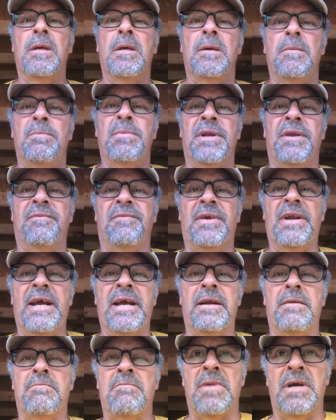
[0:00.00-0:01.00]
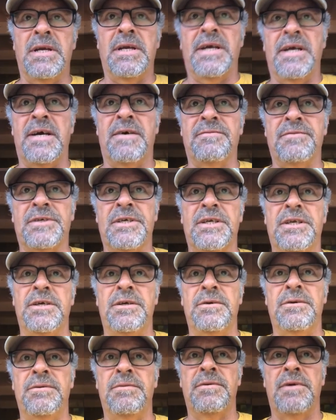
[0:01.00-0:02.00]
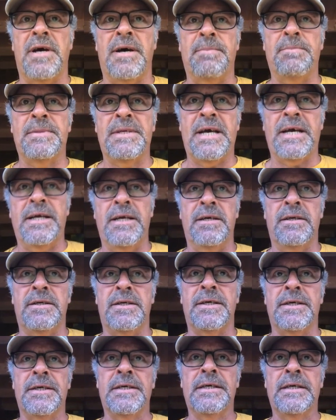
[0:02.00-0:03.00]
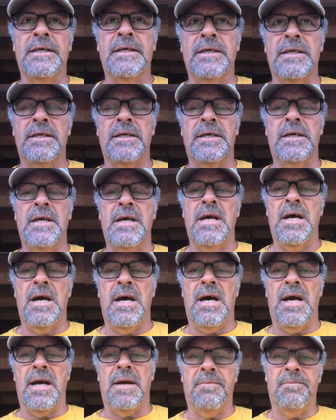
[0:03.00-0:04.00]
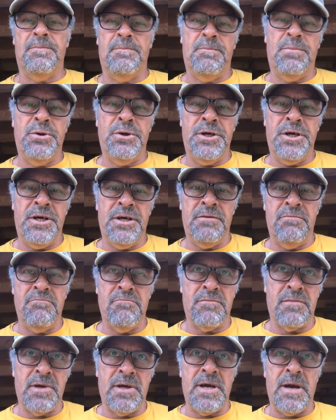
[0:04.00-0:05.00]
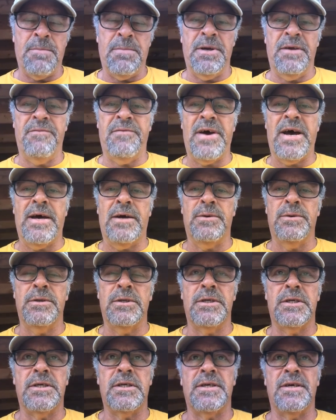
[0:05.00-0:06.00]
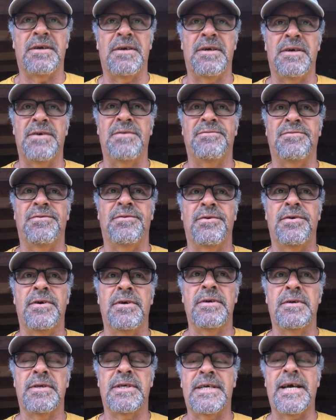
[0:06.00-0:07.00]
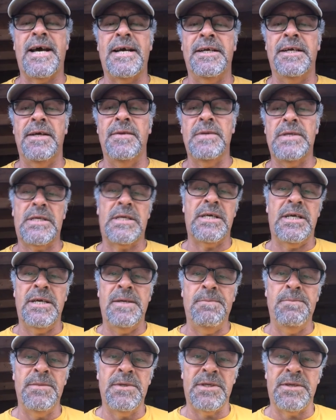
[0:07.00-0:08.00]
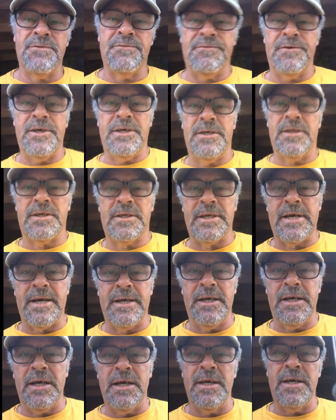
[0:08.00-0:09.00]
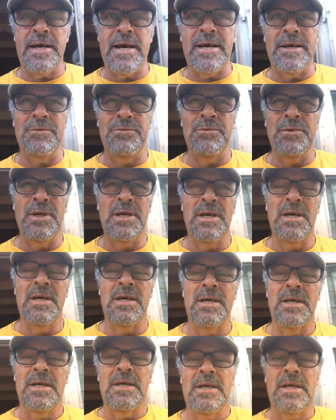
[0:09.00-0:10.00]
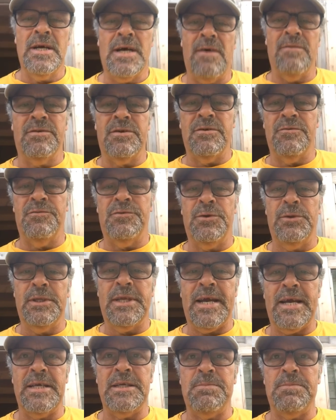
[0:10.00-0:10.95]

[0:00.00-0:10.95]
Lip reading: Bit of late Monday afternoon update. I put in a couple of hours of sanding the seams, the first sanding down after a full day's